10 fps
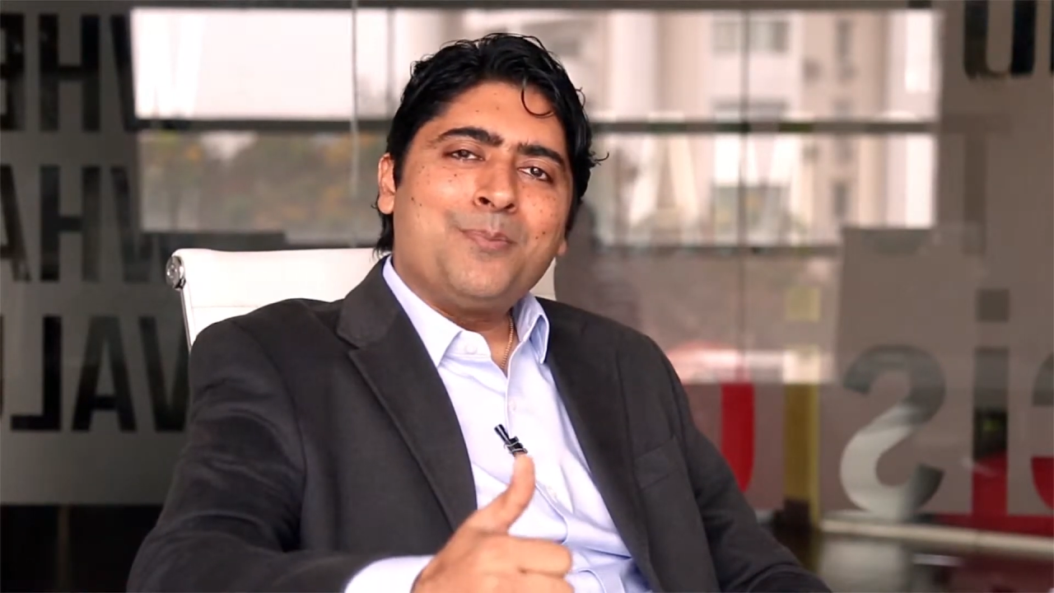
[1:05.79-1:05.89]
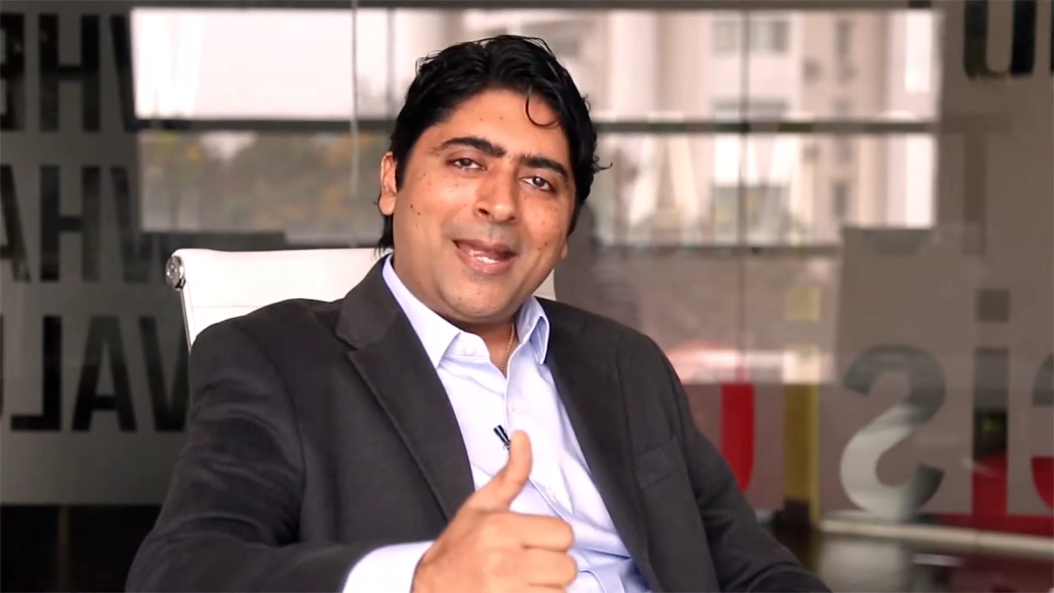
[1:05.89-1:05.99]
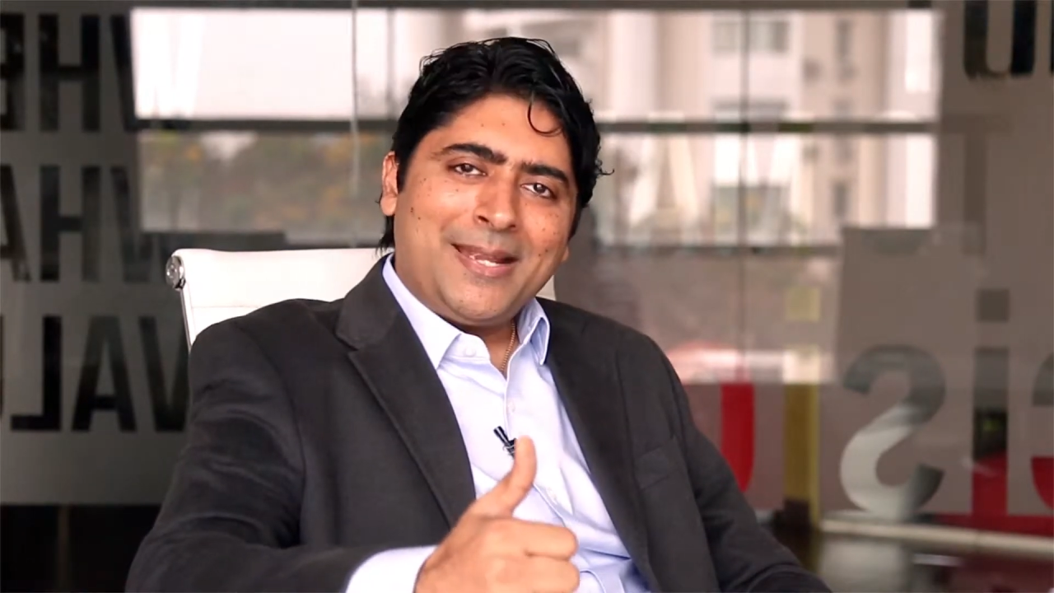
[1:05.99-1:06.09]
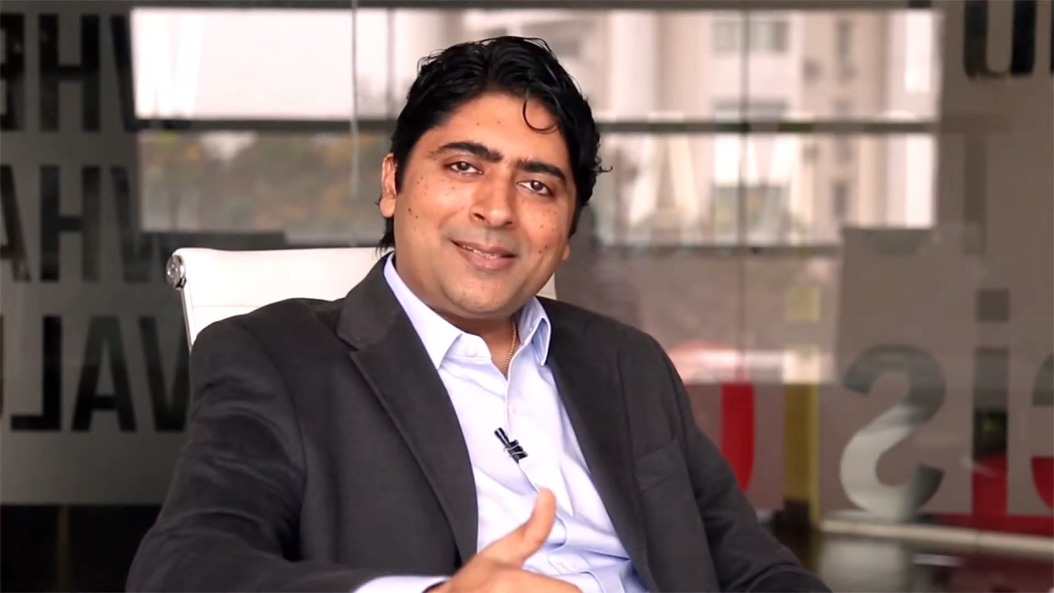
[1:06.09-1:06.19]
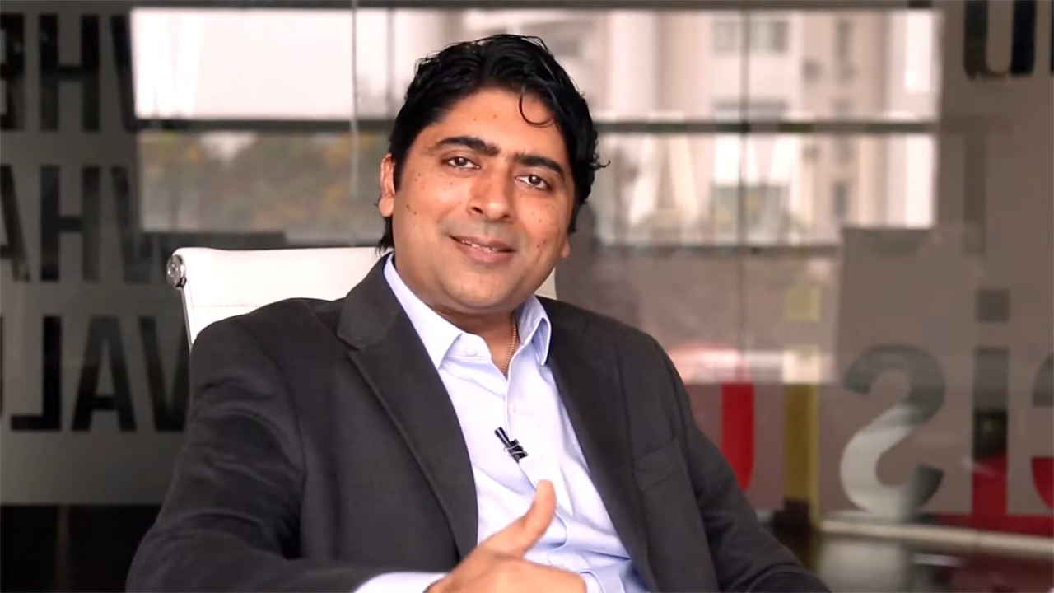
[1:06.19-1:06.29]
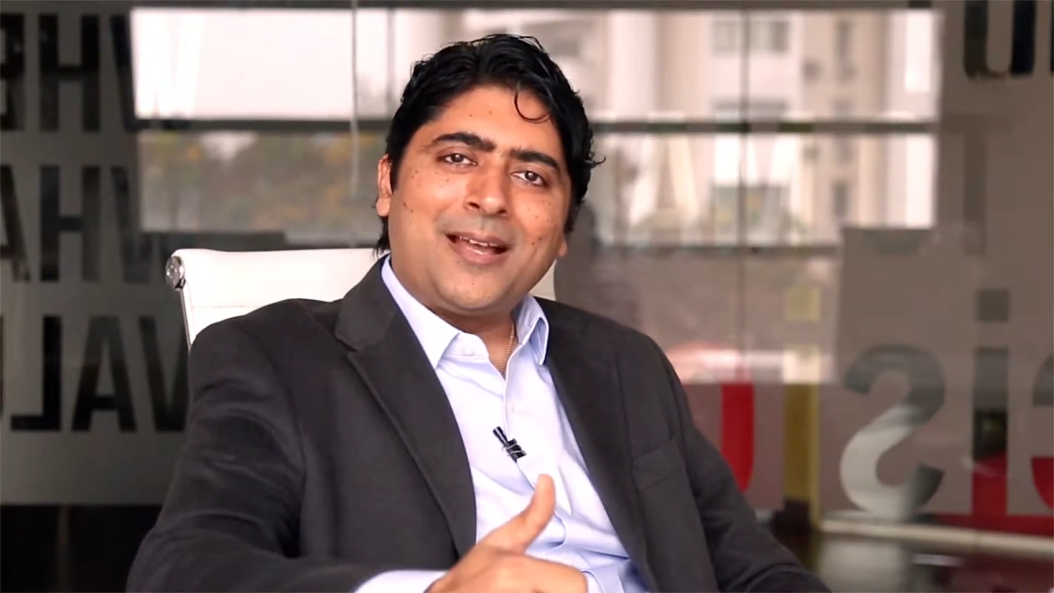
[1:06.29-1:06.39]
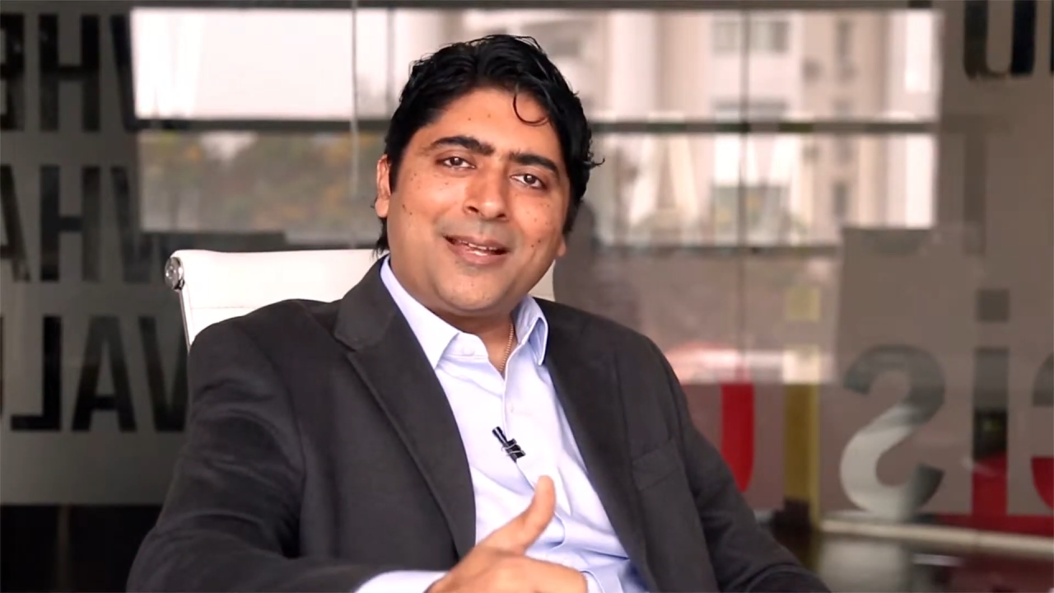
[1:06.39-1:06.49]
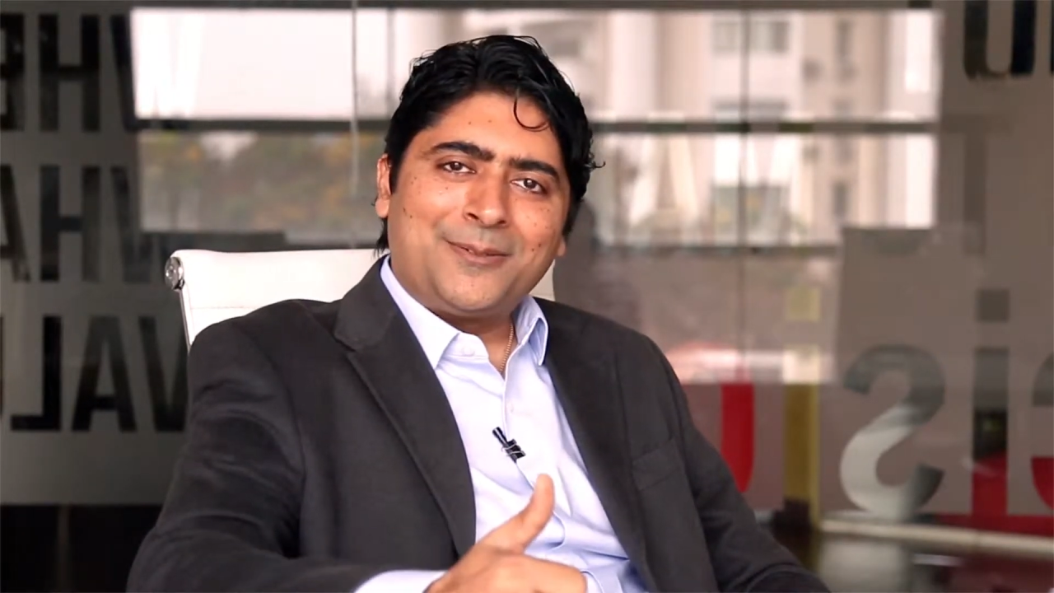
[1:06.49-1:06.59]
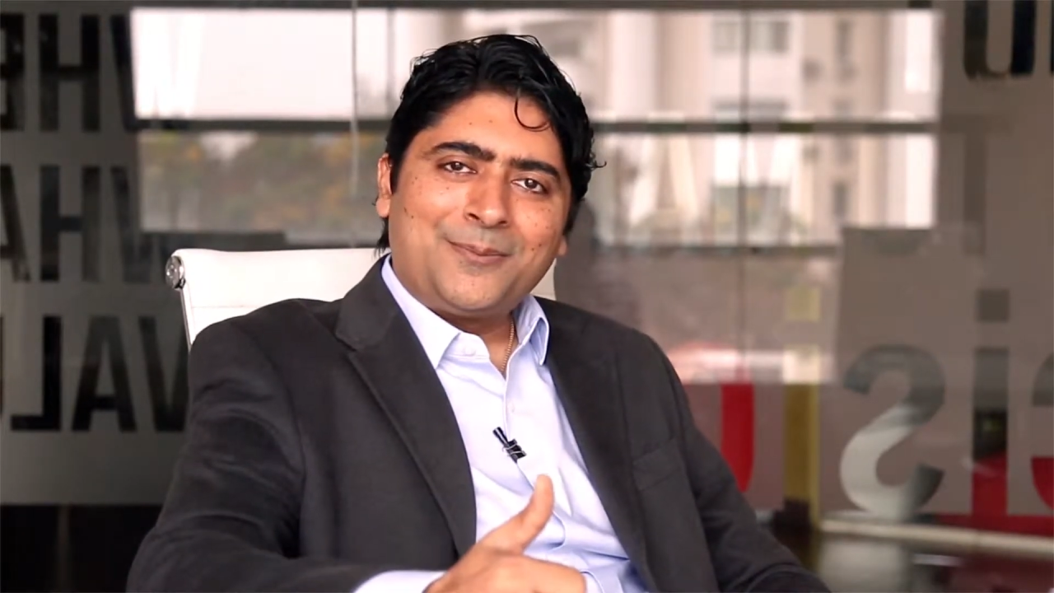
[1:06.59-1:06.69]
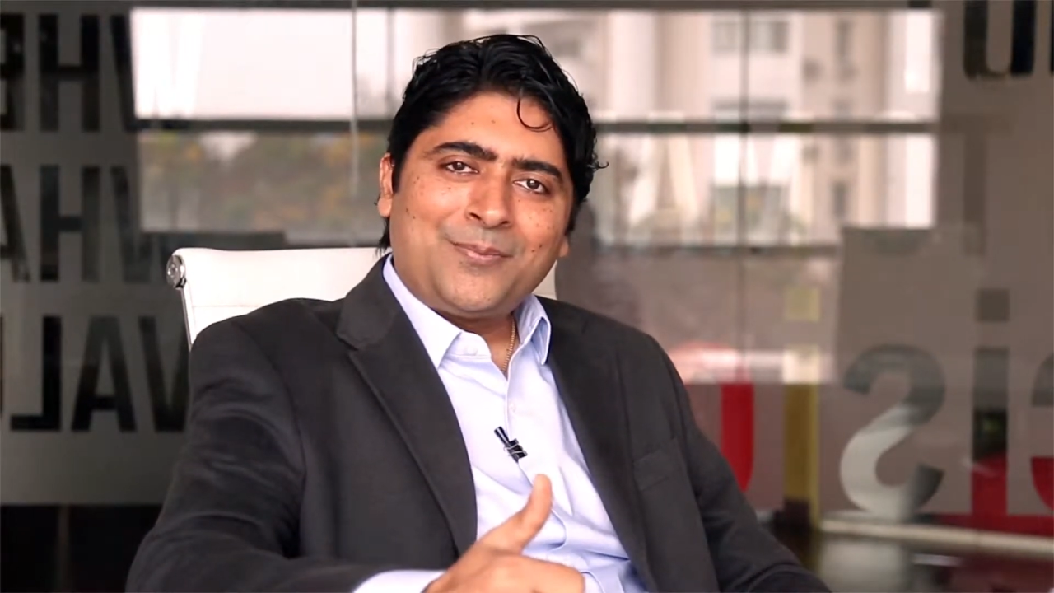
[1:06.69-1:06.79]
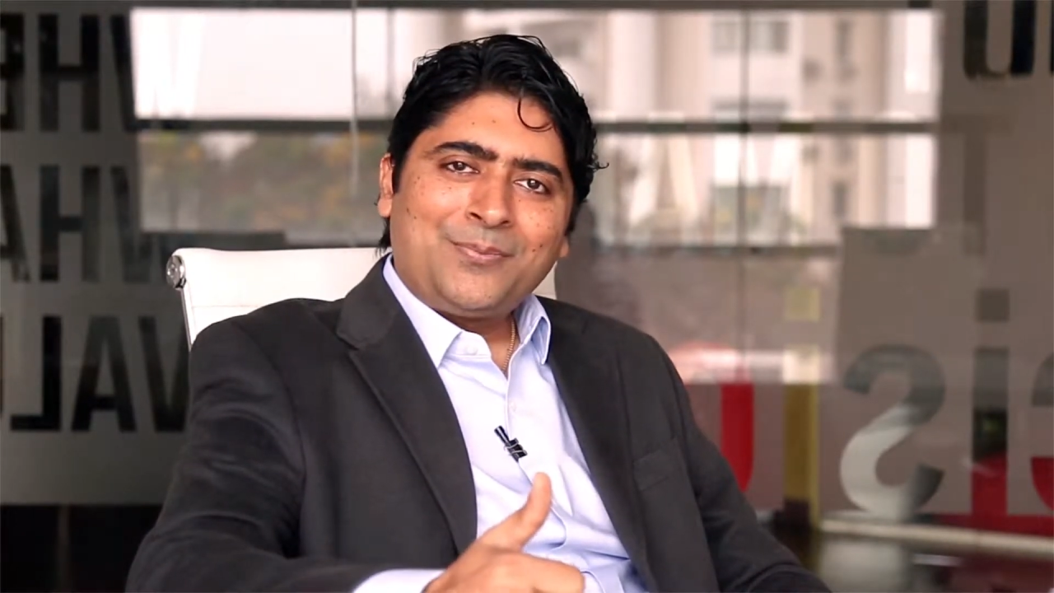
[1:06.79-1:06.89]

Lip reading: baseline,